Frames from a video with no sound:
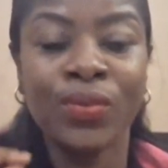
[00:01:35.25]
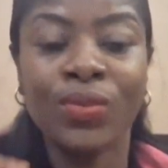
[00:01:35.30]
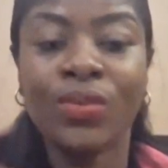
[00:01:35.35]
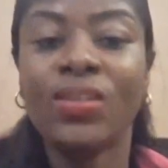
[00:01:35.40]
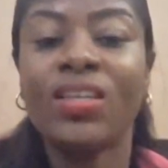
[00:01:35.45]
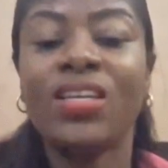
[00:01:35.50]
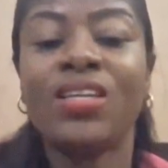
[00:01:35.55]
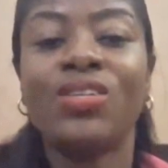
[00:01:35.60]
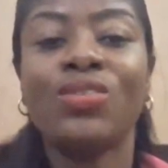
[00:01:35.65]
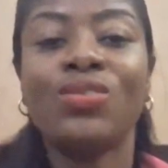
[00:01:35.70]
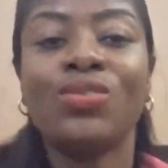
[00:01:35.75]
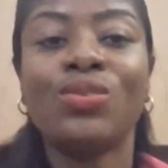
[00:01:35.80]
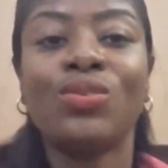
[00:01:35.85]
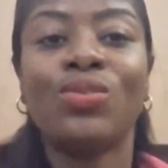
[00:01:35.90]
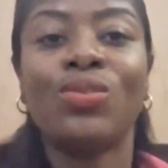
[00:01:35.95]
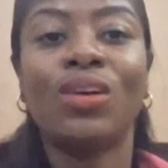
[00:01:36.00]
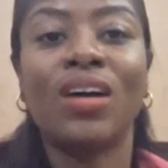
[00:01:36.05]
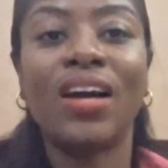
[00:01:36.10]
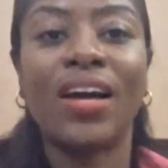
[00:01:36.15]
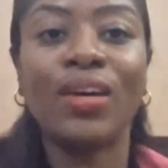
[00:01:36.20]
Okay,
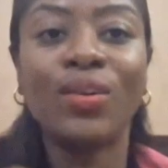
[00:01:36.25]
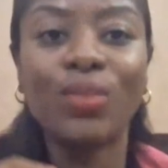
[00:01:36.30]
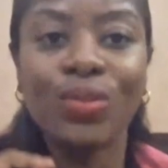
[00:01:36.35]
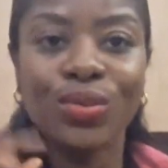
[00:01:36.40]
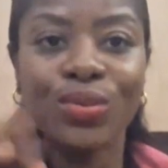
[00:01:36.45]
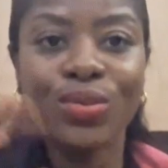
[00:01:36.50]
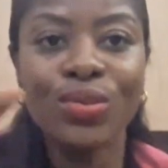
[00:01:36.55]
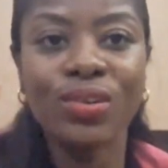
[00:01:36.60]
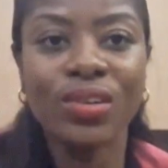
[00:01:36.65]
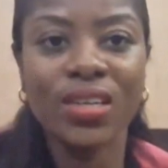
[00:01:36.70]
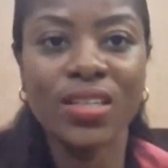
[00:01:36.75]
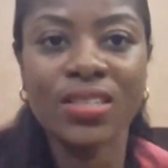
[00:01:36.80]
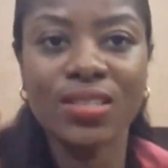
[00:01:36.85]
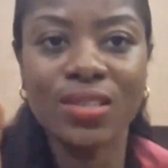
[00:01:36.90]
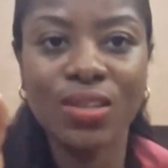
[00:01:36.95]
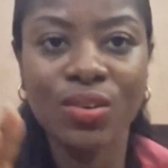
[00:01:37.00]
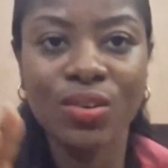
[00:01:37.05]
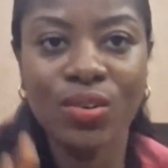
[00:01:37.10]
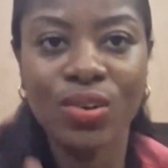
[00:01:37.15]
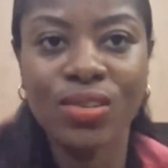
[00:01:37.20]
so I couldn't create